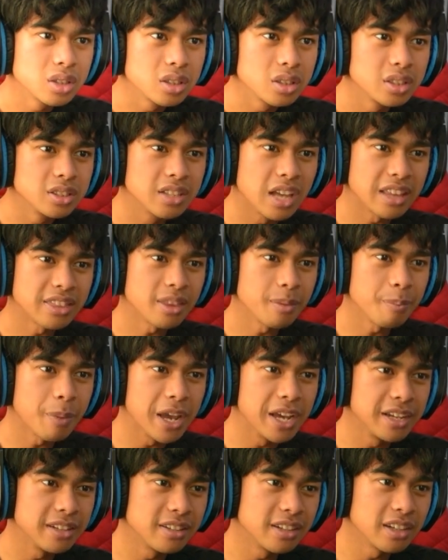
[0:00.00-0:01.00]
Is that the
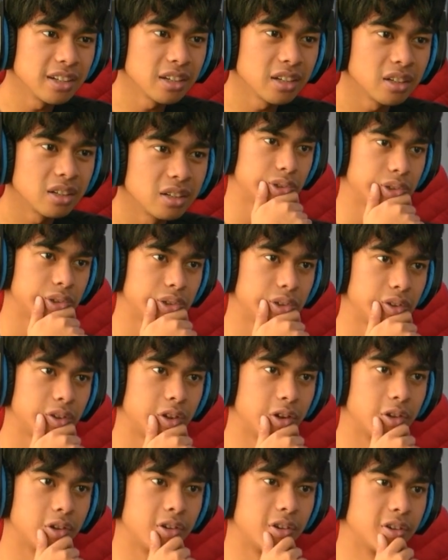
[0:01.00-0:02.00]
painting?
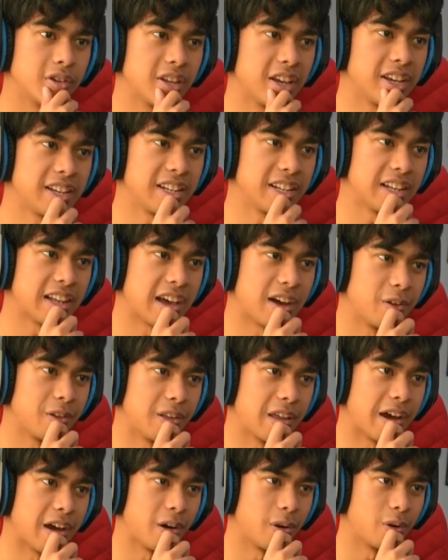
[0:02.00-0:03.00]
They're taking it out
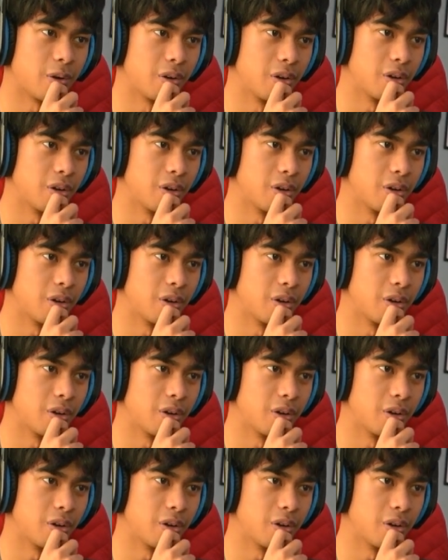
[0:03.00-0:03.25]
now.